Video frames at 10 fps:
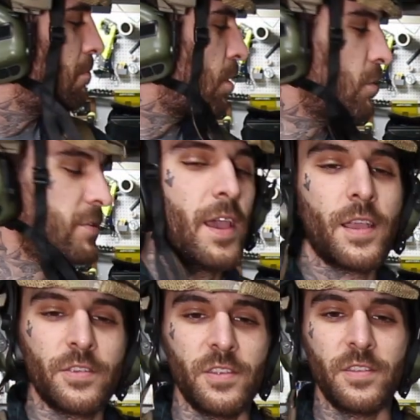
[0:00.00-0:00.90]
bolt
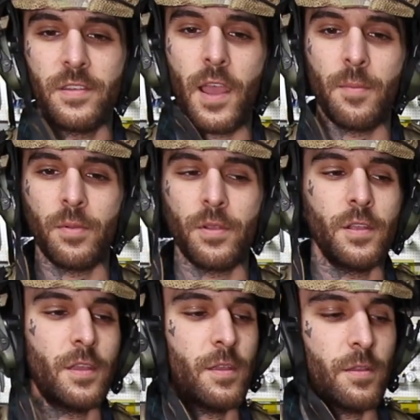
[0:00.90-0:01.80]
action
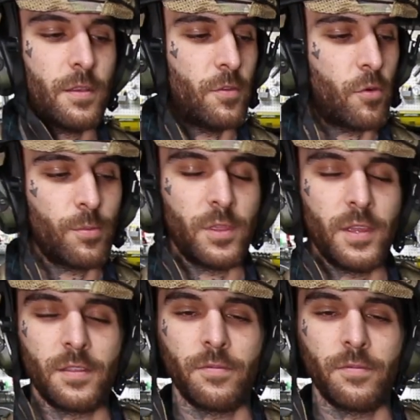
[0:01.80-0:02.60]
sniper, normally at the